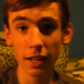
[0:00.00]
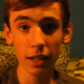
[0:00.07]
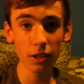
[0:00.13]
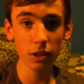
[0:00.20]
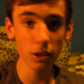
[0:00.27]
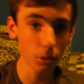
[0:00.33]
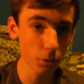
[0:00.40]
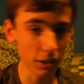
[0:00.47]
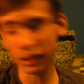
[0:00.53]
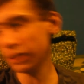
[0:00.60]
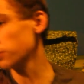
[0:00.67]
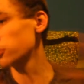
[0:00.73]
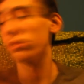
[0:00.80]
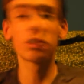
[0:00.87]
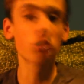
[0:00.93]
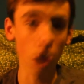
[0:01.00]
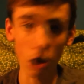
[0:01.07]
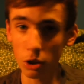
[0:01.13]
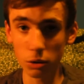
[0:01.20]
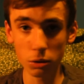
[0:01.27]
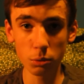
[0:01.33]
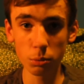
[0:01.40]
hello, then
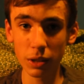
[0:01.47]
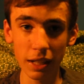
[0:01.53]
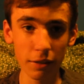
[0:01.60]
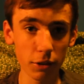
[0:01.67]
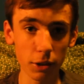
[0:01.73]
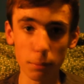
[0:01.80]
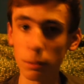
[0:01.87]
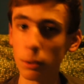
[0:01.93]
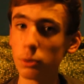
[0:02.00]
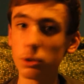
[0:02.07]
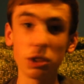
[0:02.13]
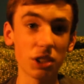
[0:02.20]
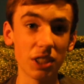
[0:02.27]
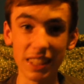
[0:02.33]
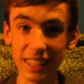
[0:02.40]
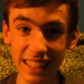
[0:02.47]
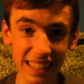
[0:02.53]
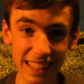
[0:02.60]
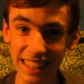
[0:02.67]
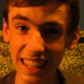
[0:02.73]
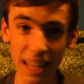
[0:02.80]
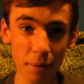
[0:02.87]
go whenever the plot doesn't
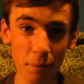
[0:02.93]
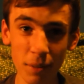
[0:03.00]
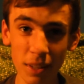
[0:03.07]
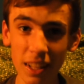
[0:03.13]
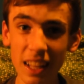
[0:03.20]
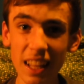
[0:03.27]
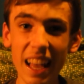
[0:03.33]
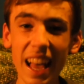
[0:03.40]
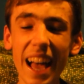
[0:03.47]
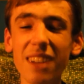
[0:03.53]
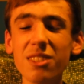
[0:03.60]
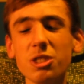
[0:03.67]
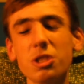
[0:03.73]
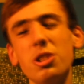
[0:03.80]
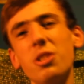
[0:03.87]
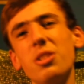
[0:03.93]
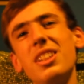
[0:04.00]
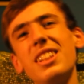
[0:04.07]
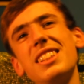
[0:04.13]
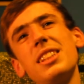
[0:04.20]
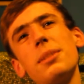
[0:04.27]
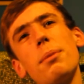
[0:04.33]
need them. And also,
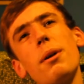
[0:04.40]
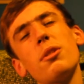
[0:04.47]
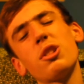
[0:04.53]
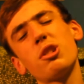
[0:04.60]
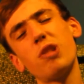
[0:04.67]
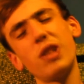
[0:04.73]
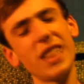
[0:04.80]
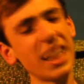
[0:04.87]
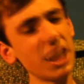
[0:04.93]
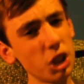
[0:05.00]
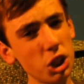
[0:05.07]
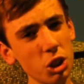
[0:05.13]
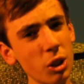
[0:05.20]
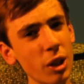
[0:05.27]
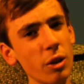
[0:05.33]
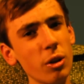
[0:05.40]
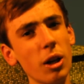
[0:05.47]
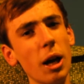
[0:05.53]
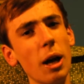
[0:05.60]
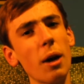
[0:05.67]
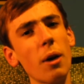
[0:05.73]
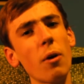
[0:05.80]
this is about the creation
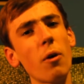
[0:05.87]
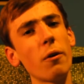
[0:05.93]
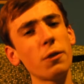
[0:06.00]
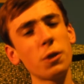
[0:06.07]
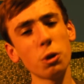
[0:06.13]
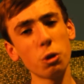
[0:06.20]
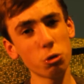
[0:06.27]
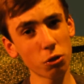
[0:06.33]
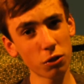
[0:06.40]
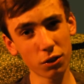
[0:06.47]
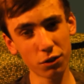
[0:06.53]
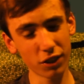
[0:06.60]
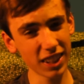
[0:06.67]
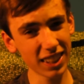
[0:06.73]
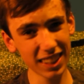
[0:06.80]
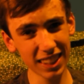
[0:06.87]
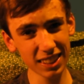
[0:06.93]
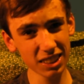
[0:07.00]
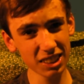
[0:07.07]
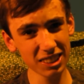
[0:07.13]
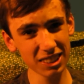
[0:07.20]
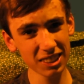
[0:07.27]
of the Order of the
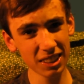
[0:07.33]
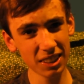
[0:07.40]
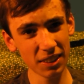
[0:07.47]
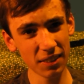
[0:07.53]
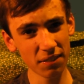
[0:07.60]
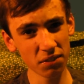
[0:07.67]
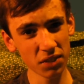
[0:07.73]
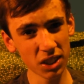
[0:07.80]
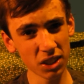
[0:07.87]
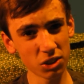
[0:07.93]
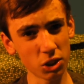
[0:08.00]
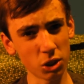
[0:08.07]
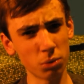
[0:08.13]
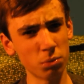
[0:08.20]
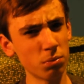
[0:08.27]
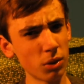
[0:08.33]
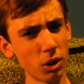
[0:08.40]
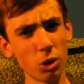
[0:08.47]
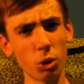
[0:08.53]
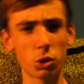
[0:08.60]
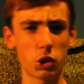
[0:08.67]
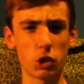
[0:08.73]
Phoenix, so
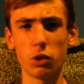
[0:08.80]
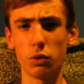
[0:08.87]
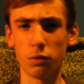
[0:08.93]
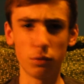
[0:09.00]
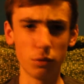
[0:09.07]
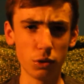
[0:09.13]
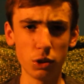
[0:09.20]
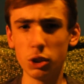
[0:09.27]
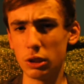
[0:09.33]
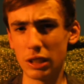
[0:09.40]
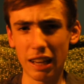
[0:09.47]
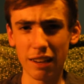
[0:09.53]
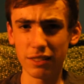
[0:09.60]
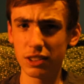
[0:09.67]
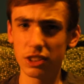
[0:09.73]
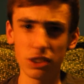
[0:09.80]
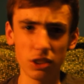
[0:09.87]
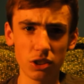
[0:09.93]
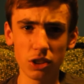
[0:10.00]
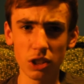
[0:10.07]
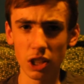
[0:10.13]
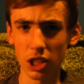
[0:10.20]
lots of new
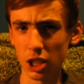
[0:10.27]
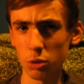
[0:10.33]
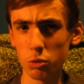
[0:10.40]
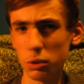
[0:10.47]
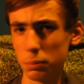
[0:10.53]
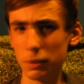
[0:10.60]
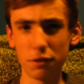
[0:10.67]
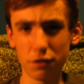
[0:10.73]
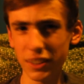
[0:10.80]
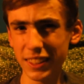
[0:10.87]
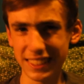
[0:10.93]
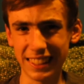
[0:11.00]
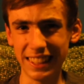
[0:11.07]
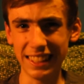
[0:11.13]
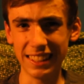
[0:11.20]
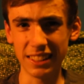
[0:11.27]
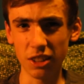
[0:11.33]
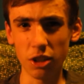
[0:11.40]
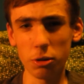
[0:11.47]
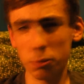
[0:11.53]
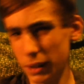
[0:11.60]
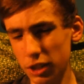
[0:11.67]
characters would be fitting, you
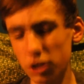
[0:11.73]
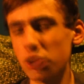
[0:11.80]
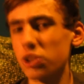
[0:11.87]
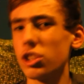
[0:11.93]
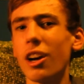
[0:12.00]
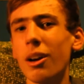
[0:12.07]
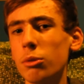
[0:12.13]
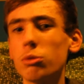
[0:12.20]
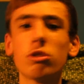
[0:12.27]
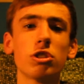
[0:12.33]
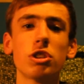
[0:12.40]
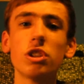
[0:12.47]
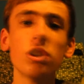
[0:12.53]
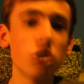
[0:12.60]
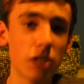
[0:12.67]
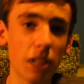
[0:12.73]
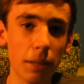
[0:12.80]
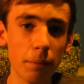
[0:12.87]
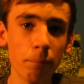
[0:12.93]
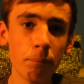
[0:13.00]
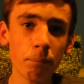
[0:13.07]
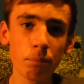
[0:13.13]
know, it'd be a good time to introduce
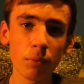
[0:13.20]
them.